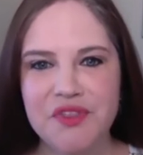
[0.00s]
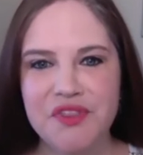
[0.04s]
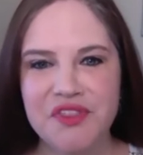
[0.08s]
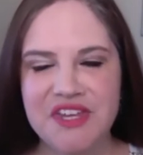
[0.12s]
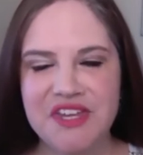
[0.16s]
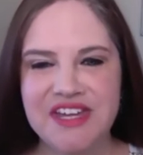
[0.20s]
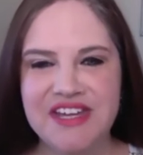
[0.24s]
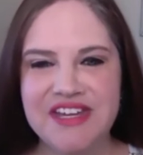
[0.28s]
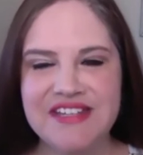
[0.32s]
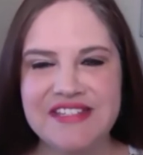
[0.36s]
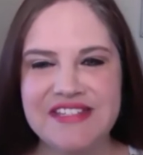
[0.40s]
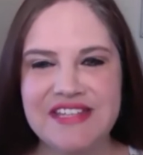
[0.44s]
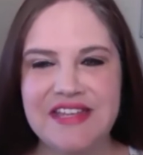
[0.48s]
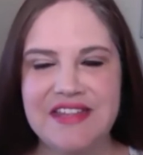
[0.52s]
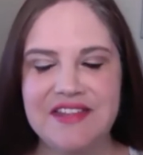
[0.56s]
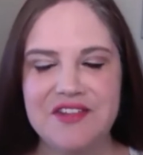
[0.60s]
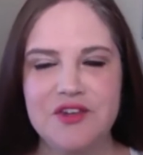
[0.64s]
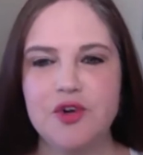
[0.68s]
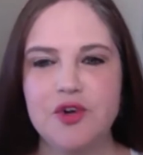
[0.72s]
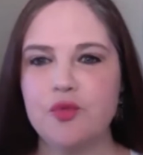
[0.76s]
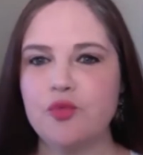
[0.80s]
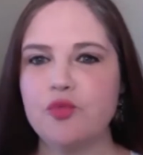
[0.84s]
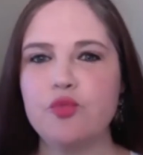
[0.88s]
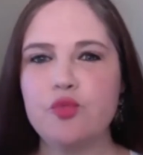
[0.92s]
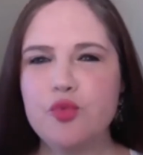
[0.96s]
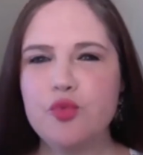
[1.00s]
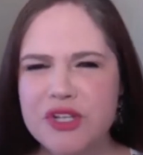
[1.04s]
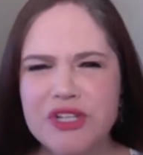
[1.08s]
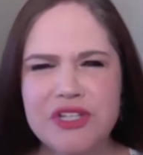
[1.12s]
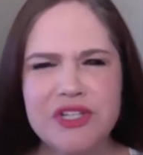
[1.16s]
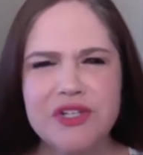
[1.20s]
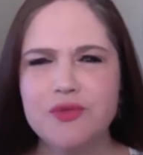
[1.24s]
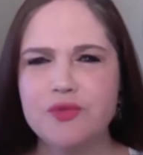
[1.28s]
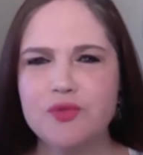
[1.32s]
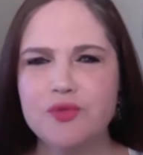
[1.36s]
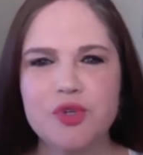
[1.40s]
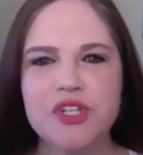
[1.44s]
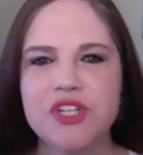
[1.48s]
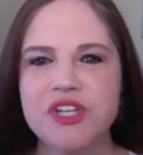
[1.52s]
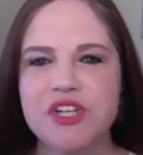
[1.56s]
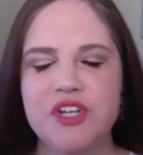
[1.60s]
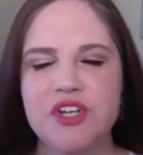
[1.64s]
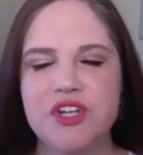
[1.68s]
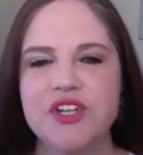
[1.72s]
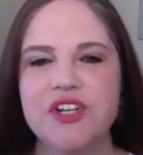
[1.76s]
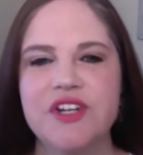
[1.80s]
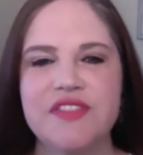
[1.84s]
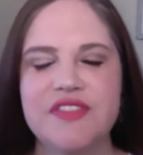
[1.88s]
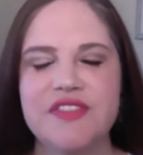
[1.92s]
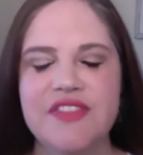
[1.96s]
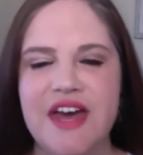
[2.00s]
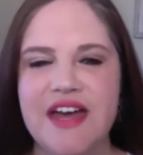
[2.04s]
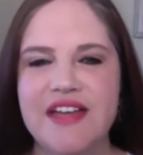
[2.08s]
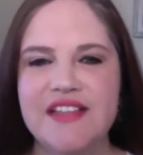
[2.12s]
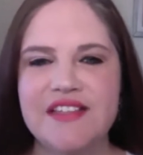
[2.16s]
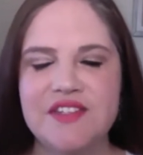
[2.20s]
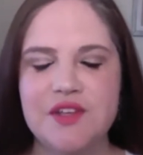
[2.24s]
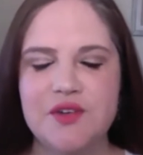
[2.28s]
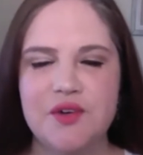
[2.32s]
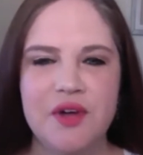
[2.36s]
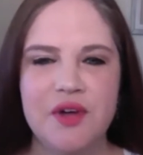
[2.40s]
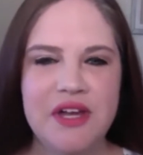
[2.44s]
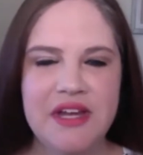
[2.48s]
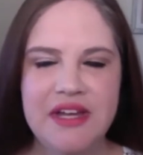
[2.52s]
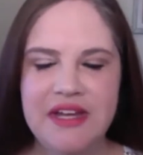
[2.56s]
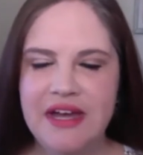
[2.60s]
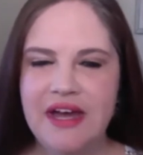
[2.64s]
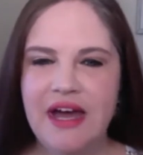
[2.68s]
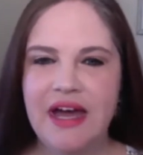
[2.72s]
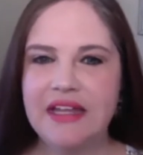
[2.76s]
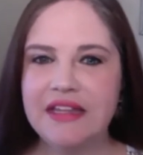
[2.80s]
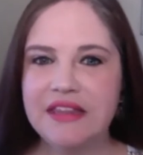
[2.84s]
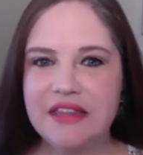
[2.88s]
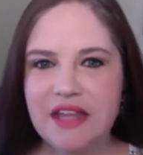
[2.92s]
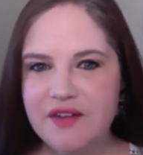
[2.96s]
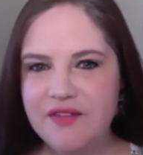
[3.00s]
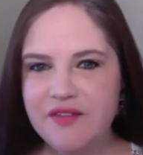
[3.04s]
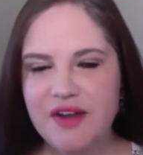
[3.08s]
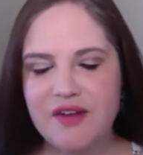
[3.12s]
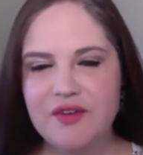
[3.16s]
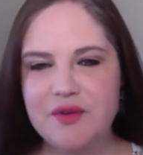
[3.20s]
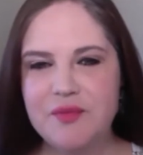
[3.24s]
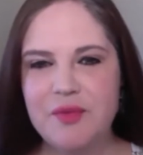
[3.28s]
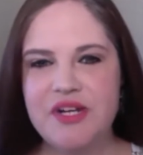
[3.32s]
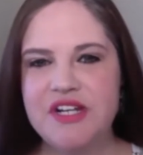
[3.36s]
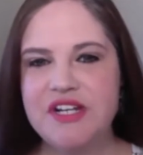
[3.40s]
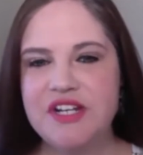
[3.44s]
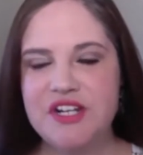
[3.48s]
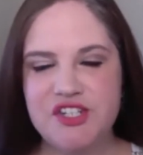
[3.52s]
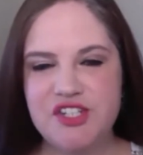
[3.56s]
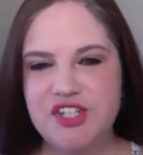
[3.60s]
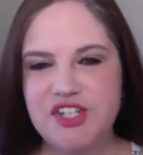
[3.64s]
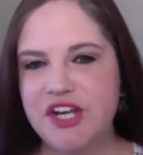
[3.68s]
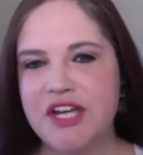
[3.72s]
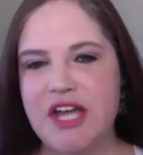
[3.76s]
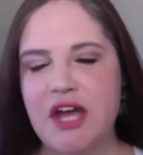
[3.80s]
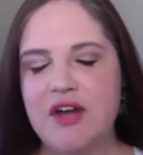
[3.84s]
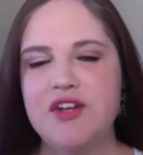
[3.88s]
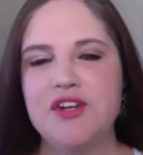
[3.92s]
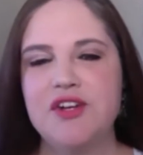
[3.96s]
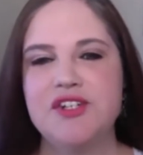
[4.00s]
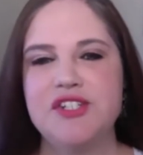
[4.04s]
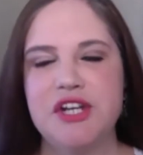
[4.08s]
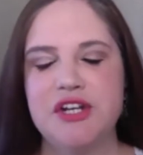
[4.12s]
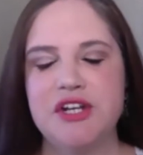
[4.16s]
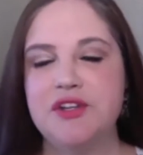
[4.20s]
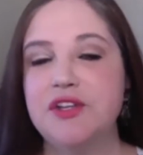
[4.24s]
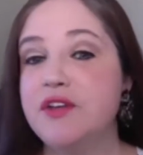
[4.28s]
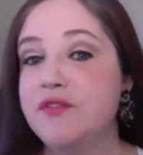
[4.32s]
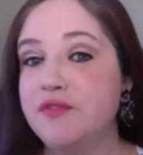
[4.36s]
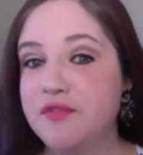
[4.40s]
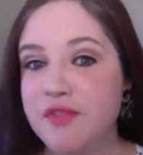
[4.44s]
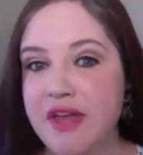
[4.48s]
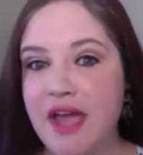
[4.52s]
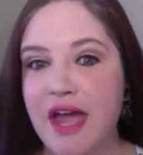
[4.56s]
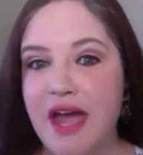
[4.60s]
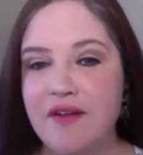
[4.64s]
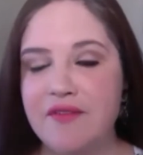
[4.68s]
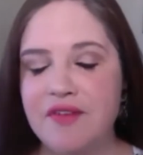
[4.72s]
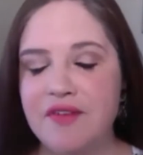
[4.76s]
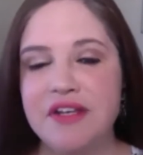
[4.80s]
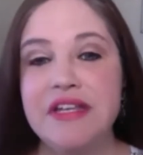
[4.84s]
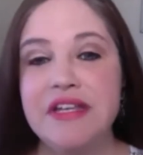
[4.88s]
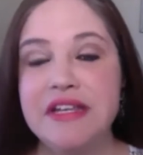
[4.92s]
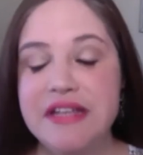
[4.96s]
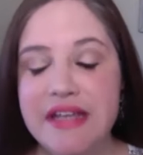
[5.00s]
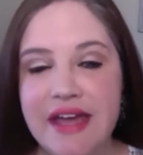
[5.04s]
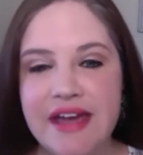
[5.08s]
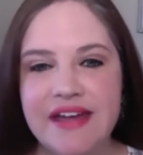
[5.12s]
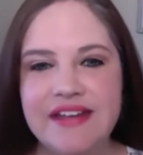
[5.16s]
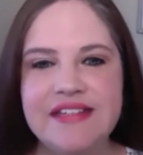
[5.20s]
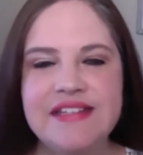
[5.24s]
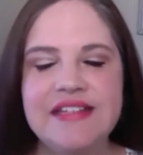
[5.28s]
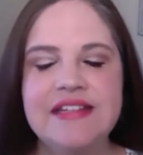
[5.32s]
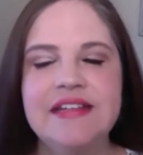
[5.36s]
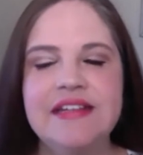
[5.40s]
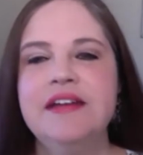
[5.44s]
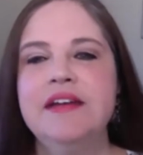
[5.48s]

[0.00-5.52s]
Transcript: things, and you're really, really good at that. So I'd love everybody to check out your channel if they haven't yet.